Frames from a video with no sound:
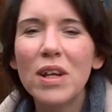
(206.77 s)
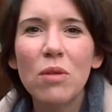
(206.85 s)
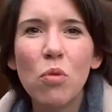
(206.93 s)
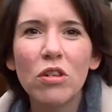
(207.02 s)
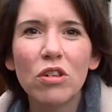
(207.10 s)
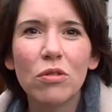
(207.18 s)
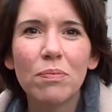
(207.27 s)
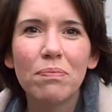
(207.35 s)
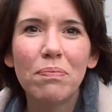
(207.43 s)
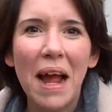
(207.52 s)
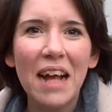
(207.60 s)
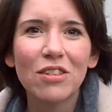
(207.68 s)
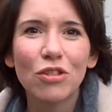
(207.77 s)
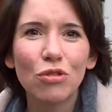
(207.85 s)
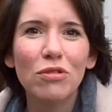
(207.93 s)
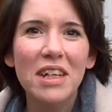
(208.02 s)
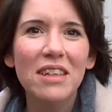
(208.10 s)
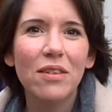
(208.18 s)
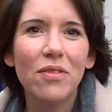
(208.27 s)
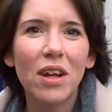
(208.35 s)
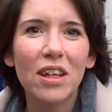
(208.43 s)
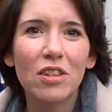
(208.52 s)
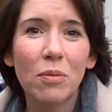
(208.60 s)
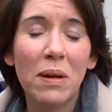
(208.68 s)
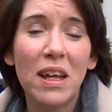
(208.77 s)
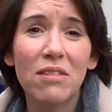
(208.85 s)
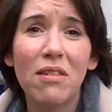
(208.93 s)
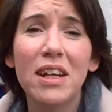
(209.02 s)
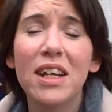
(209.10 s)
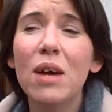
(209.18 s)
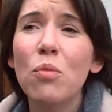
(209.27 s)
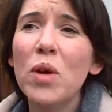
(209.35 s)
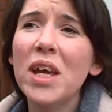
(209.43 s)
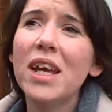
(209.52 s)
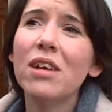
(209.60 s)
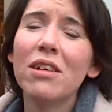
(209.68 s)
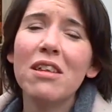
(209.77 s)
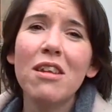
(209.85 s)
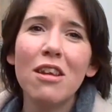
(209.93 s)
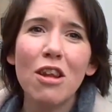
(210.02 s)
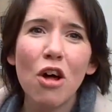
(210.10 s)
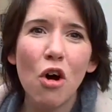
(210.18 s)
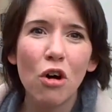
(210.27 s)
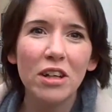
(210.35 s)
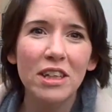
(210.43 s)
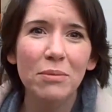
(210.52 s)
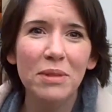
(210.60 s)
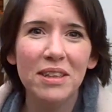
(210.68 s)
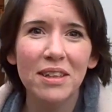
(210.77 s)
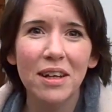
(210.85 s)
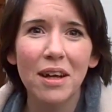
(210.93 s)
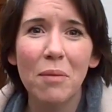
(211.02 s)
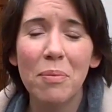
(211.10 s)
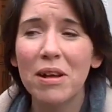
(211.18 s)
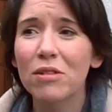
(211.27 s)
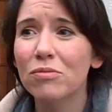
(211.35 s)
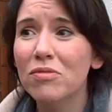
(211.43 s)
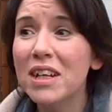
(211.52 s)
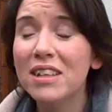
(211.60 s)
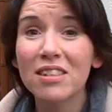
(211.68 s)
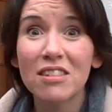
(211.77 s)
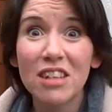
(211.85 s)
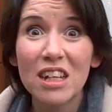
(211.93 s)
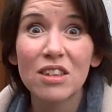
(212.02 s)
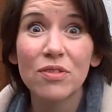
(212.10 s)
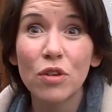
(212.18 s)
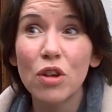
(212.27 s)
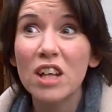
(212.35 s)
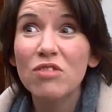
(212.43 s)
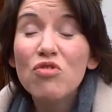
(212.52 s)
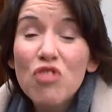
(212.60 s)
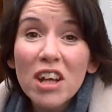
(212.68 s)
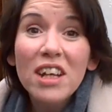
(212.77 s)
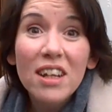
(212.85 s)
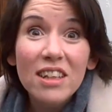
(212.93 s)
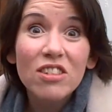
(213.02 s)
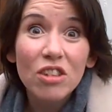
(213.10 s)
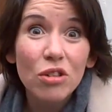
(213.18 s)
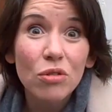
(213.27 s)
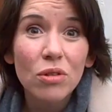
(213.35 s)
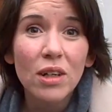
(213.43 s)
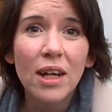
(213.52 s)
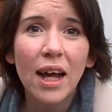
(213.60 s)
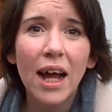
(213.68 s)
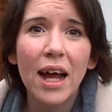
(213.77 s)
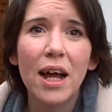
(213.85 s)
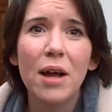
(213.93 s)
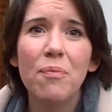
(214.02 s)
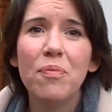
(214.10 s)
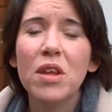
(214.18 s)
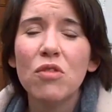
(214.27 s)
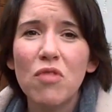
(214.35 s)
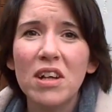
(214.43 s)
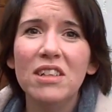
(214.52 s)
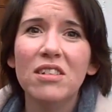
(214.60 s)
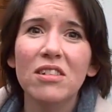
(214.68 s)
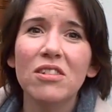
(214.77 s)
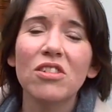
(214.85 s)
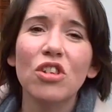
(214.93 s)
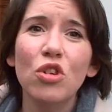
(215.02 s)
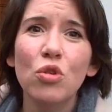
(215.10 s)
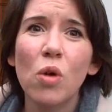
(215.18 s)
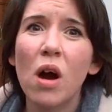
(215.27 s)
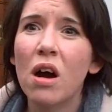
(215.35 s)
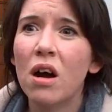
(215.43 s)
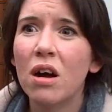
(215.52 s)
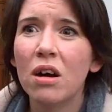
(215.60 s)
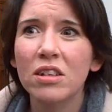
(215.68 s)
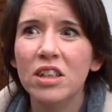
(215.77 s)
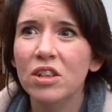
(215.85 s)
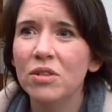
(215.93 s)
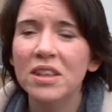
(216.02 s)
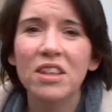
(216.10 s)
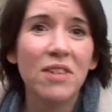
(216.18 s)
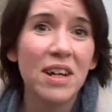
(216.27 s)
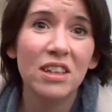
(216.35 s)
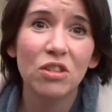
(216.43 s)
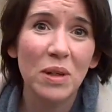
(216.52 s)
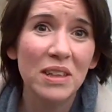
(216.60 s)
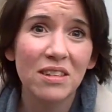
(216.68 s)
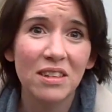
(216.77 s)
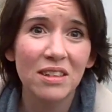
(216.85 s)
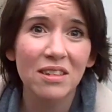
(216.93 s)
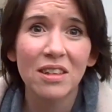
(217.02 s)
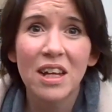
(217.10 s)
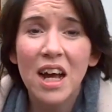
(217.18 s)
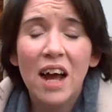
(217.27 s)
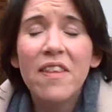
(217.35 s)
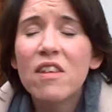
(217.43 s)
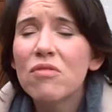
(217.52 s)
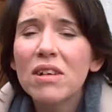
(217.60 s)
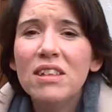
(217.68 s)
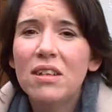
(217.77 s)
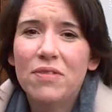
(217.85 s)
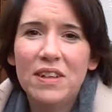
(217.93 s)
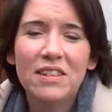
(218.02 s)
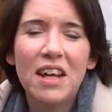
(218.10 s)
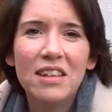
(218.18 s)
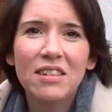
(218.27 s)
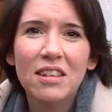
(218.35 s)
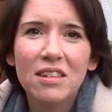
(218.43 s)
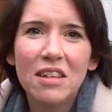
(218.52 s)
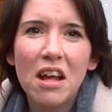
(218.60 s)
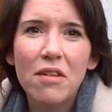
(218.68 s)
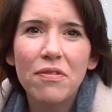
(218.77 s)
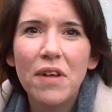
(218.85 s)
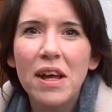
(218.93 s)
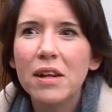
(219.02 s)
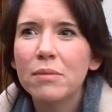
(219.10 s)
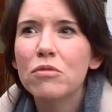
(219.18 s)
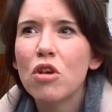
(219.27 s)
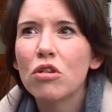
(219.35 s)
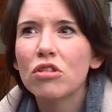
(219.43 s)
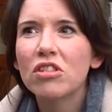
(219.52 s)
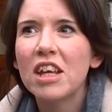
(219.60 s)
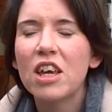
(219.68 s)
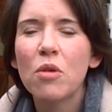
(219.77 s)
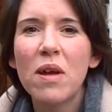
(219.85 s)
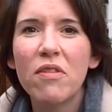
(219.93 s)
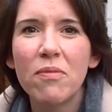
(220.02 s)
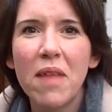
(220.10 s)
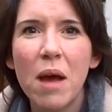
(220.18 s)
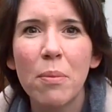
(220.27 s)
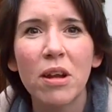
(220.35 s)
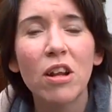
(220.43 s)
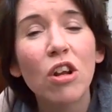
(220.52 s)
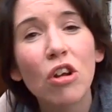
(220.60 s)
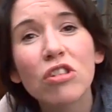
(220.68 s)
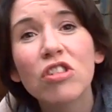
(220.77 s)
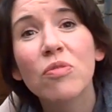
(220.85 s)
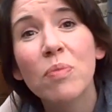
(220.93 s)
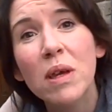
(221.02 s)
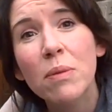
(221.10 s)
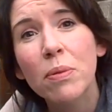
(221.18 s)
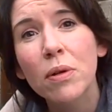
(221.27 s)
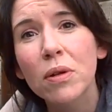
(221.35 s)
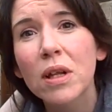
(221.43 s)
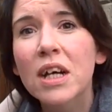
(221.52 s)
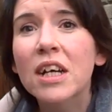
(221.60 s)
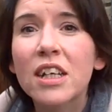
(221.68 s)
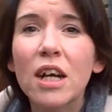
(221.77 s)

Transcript: really what your backstory is, if you like, as a playwright. And we hear a lot in the media about really successful, and rightly so, writers who are, you know, in their early 20s, and they're writing fantastic stuff, and I'm not taking away from that, but a lot of people